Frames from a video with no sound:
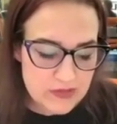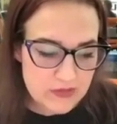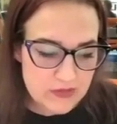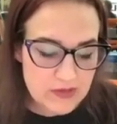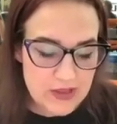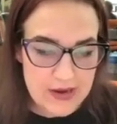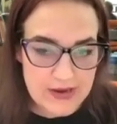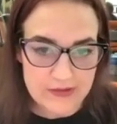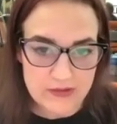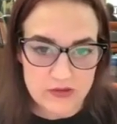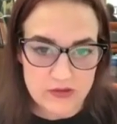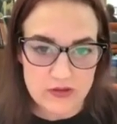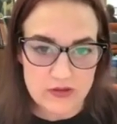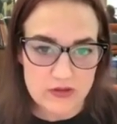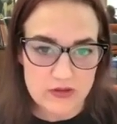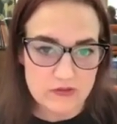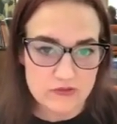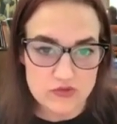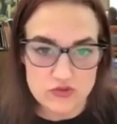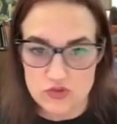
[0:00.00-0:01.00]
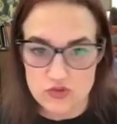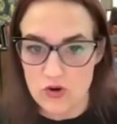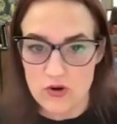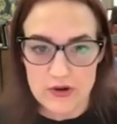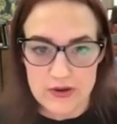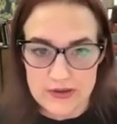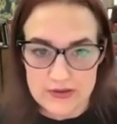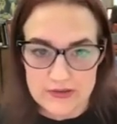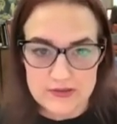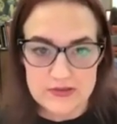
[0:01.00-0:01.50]
line
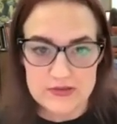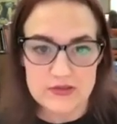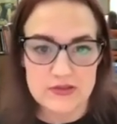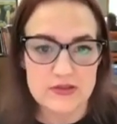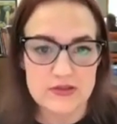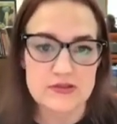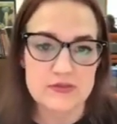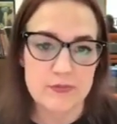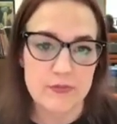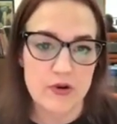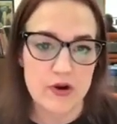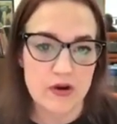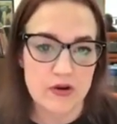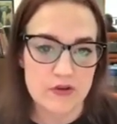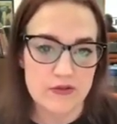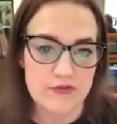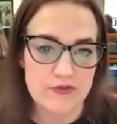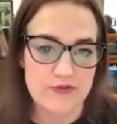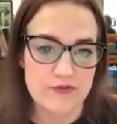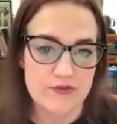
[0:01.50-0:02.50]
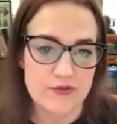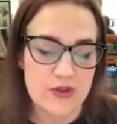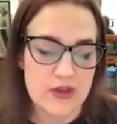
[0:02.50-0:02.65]
drawings is part of